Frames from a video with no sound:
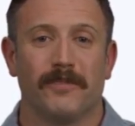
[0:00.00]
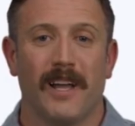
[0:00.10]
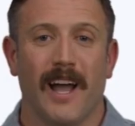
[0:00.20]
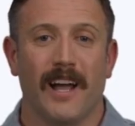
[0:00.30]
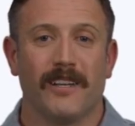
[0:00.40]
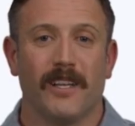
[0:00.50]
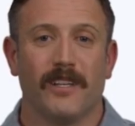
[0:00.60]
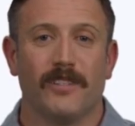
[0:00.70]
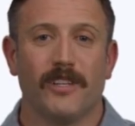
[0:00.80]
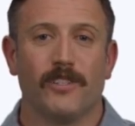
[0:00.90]
Add
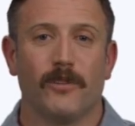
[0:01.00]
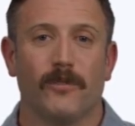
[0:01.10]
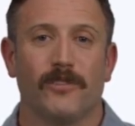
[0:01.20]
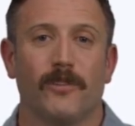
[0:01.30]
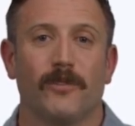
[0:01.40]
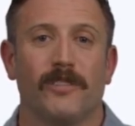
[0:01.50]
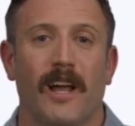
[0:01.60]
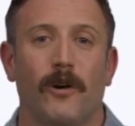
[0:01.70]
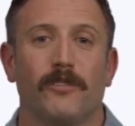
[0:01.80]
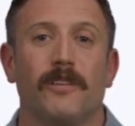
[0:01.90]
an additional
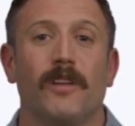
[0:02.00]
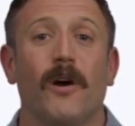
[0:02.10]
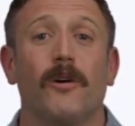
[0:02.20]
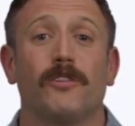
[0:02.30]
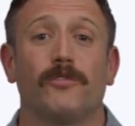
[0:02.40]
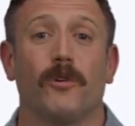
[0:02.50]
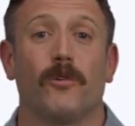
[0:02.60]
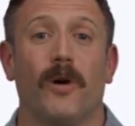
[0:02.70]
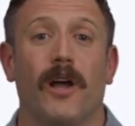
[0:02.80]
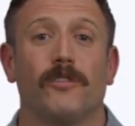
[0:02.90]
$2,000 for
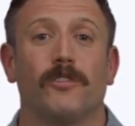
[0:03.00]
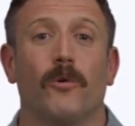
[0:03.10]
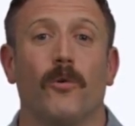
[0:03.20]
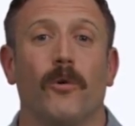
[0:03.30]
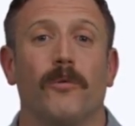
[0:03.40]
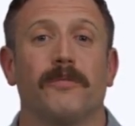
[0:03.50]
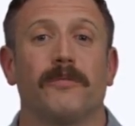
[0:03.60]
ground school,